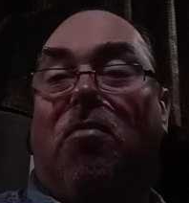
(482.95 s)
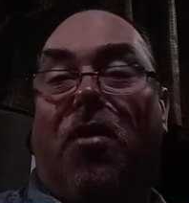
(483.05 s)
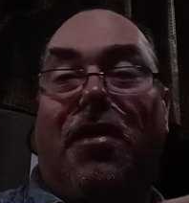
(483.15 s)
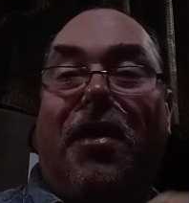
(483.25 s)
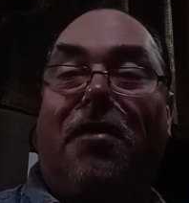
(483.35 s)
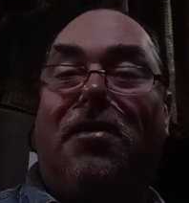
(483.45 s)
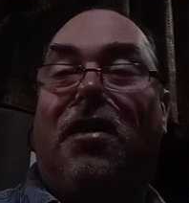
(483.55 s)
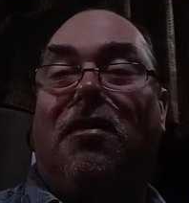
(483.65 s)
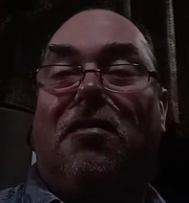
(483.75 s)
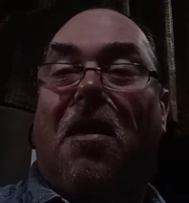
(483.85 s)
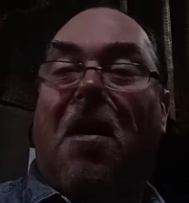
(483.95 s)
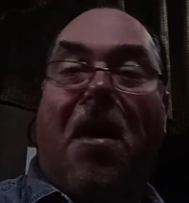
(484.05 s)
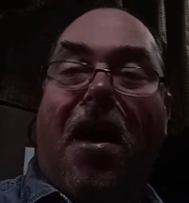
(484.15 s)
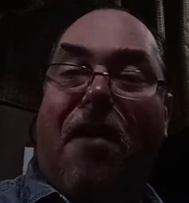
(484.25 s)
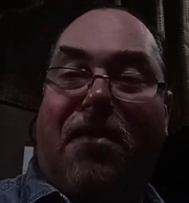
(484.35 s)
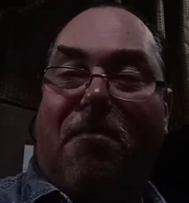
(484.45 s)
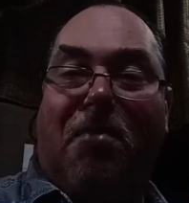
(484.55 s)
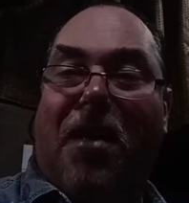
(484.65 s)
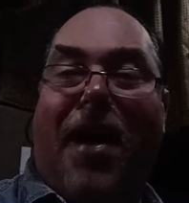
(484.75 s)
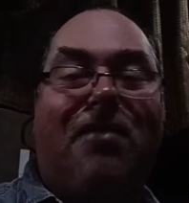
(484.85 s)
pointing out things, having a
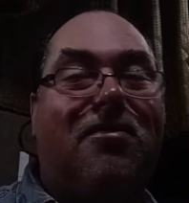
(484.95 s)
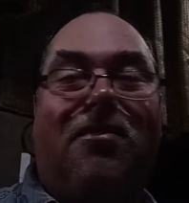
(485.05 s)
blast.